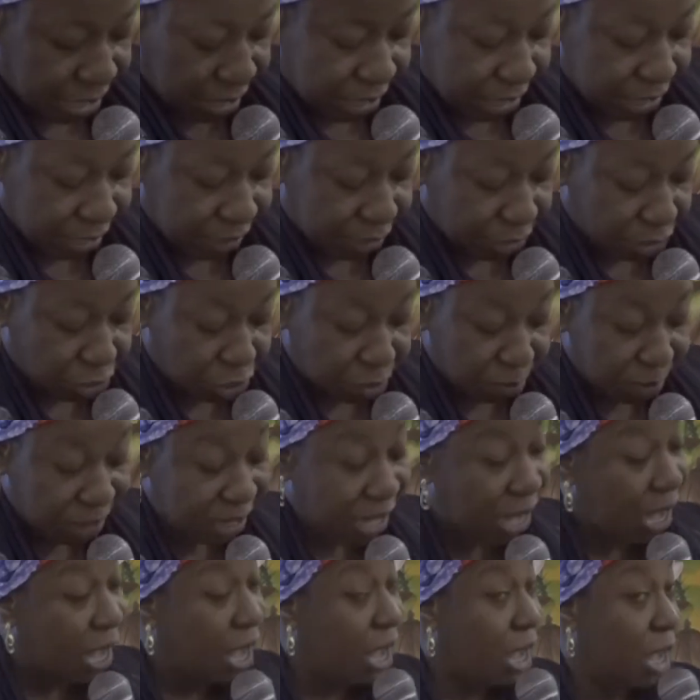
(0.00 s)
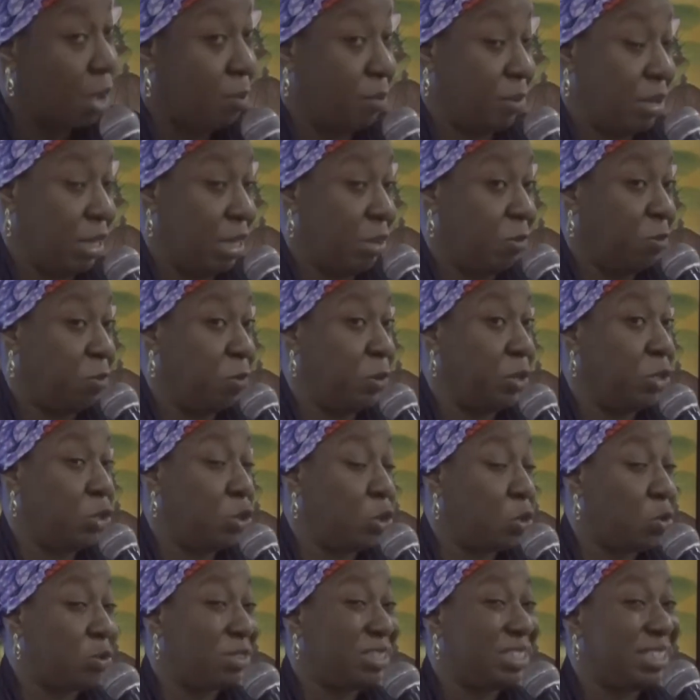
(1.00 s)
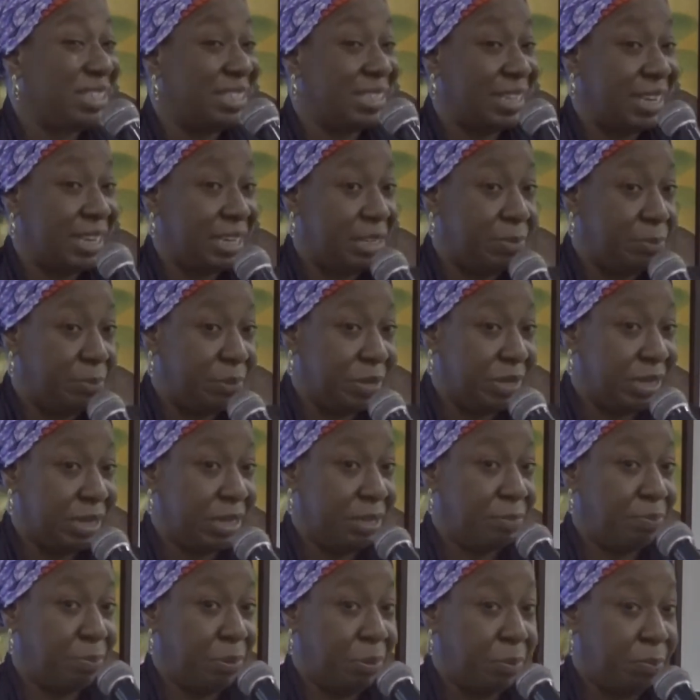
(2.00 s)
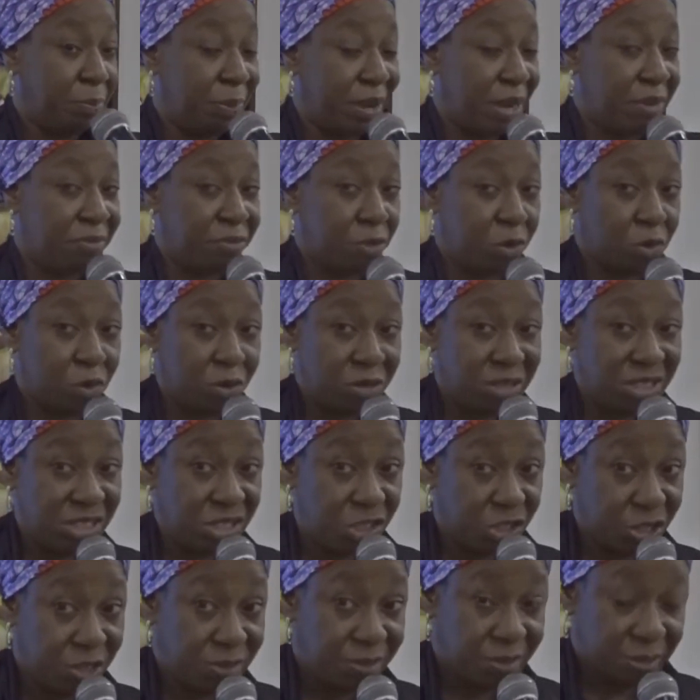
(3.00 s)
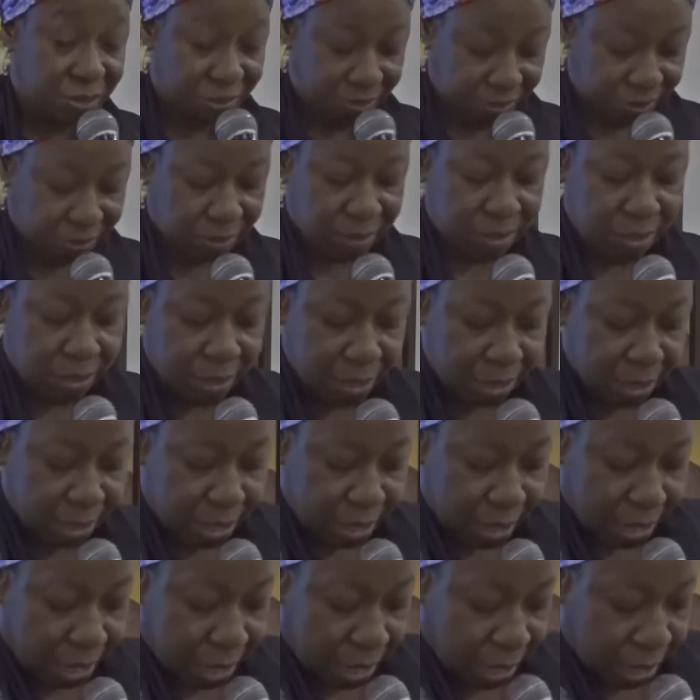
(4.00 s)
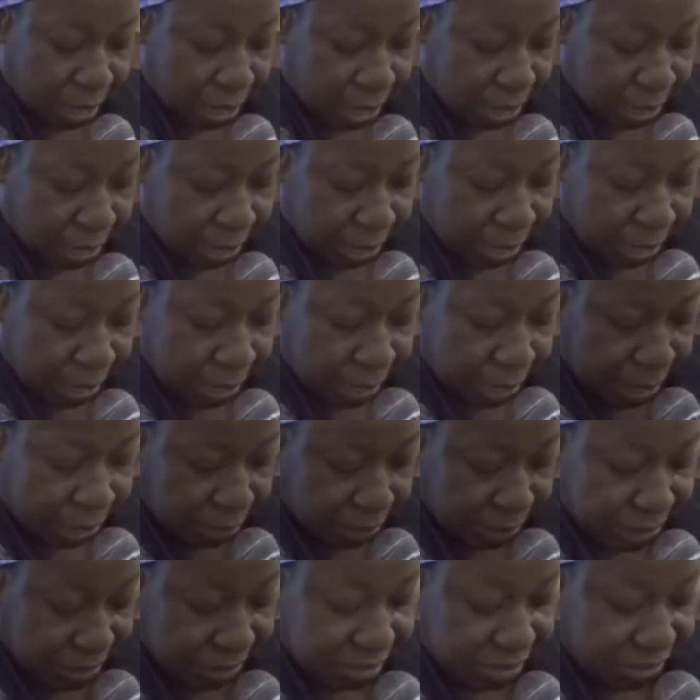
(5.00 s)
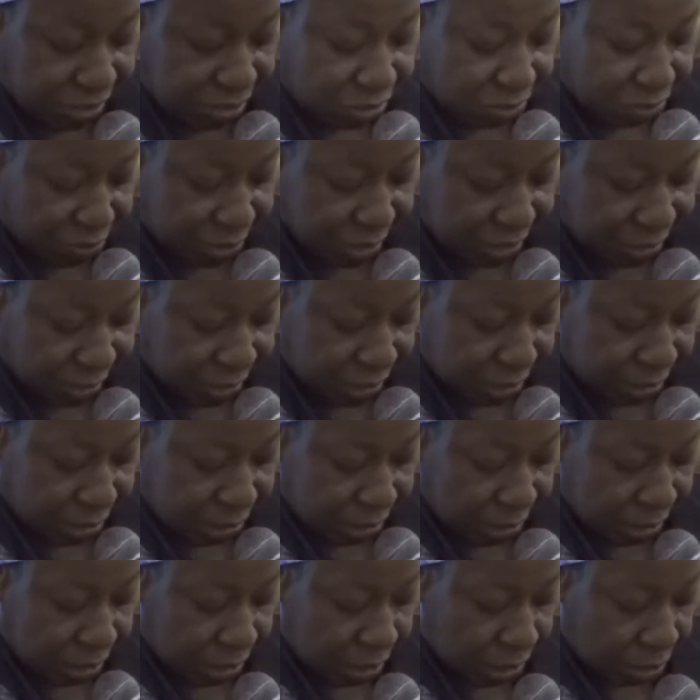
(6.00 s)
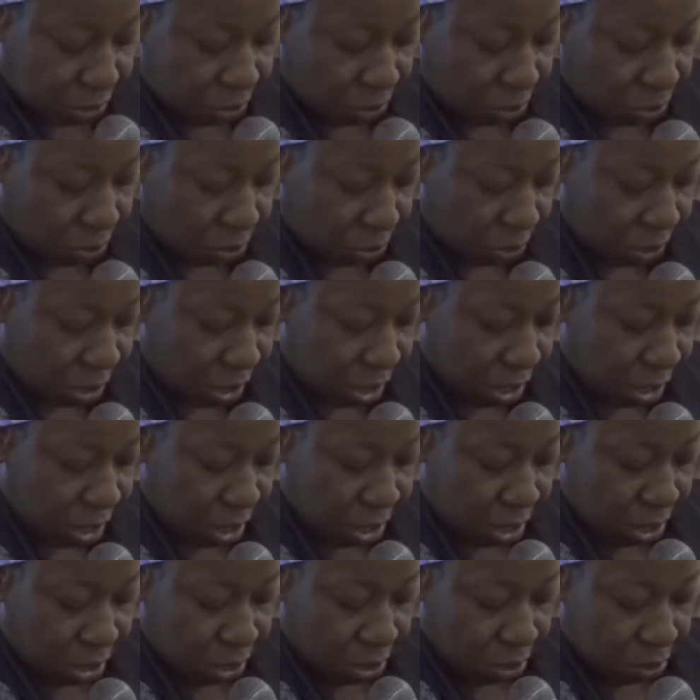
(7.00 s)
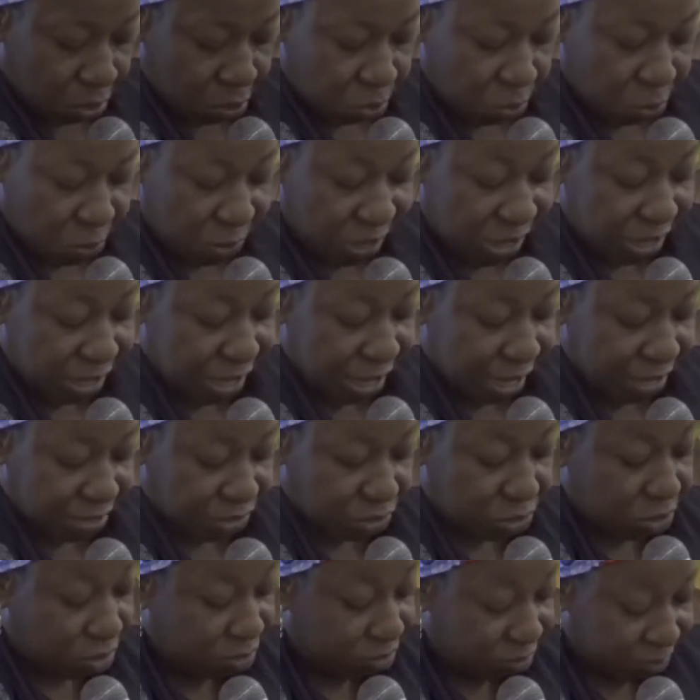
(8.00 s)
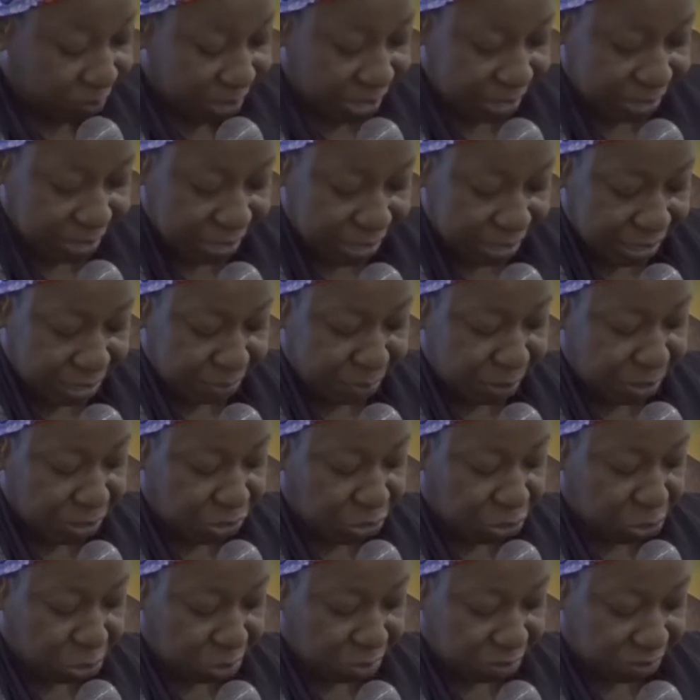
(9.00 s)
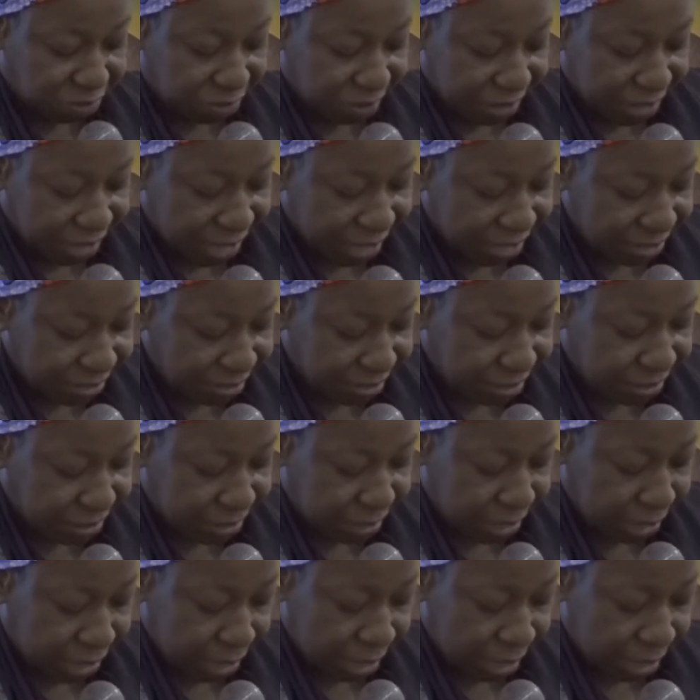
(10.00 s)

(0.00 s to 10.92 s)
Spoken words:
economic harm if we don't deliberately prepare for contingencies. This is the reason we as government in the Ministry of Finance,